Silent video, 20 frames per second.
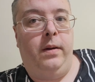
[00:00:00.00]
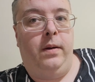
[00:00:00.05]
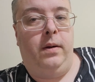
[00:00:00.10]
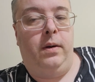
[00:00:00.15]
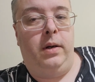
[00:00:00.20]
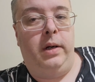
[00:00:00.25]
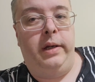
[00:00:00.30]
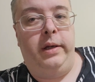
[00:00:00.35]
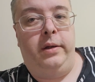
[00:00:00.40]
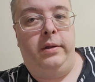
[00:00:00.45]

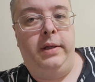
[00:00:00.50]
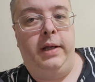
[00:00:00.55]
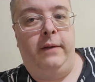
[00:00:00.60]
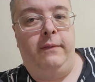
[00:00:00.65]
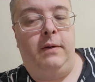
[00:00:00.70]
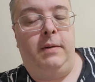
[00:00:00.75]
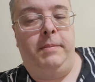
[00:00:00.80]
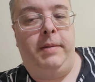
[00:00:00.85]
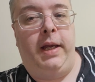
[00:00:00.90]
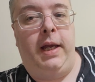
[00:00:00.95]
or you'll
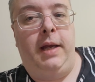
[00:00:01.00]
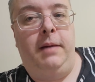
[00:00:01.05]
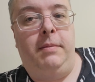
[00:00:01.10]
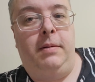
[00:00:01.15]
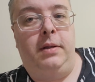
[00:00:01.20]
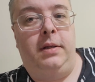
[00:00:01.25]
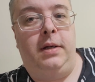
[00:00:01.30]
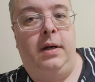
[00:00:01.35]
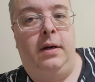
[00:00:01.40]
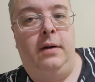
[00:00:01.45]
never be
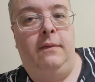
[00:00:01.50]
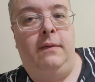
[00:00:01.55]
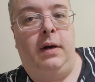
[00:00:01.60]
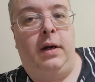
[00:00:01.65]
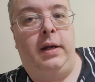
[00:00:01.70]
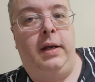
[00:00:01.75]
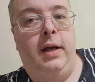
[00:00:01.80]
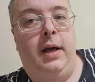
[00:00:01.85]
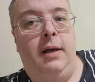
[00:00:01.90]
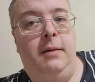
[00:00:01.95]
able to
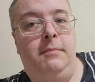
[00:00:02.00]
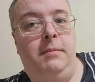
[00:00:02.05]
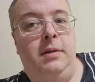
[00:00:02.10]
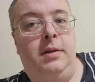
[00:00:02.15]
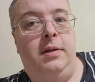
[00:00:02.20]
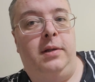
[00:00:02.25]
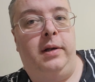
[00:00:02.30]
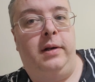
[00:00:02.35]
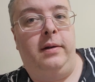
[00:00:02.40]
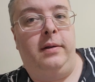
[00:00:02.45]
overcome
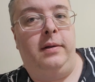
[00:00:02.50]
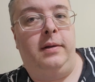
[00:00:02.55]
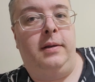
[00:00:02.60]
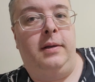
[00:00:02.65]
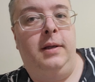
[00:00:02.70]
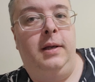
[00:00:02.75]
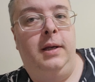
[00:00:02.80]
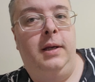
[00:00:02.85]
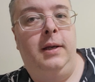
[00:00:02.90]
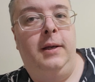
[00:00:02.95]

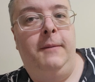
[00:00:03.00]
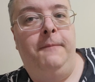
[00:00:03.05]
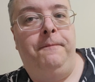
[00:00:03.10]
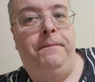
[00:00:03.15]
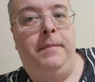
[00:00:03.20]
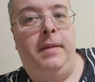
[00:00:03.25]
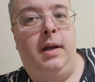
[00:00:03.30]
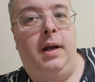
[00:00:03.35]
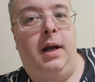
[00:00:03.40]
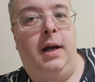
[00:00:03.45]
certain
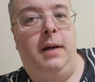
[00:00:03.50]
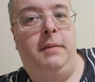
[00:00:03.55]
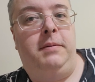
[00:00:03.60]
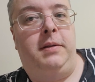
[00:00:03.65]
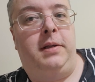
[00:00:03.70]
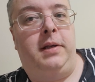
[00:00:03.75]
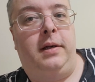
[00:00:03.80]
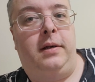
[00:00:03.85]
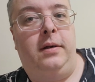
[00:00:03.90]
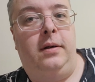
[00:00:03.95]

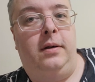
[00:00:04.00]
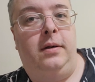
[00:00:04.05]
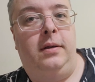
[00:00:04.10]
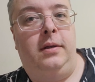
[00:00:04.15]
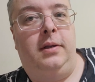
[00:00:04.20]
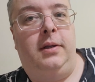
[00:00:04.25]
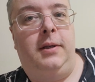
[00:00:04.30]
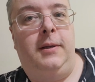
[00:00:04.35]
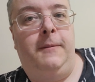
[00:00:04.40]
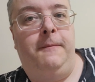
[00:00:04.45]

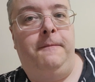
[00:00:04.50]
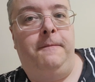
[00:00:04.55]
obstacles.